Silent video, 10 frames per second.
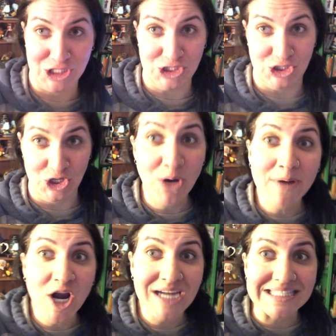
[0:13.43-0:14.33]

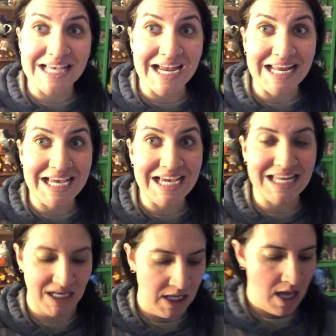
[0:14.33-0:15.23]
super excited.
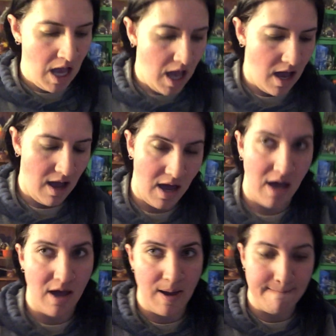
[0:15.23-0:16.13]

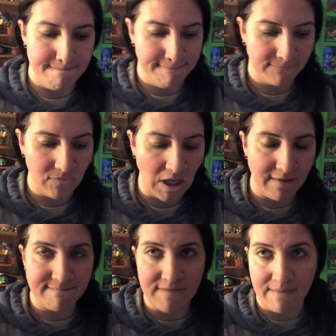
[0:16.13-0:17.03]
Um,
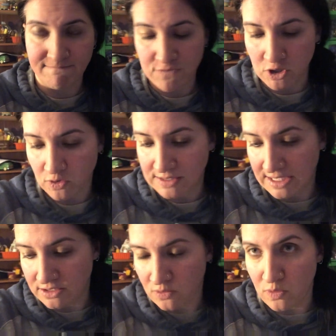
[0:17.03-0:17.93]
Fab, for those
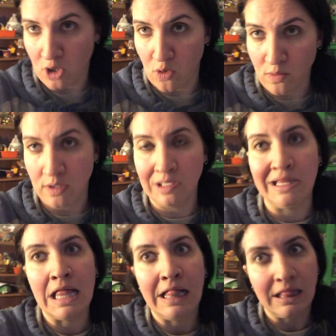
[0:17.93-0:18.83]
that don't know,
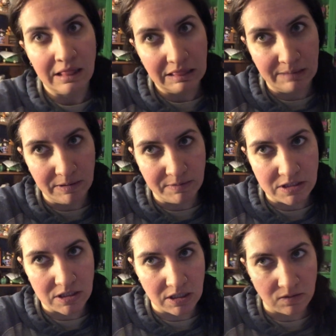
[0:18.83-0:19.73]
let me put the
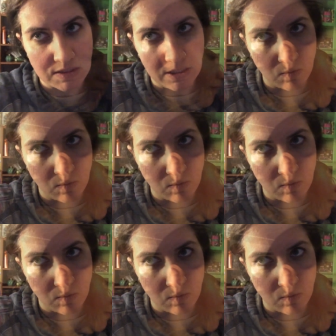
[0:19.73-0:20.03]
dog outside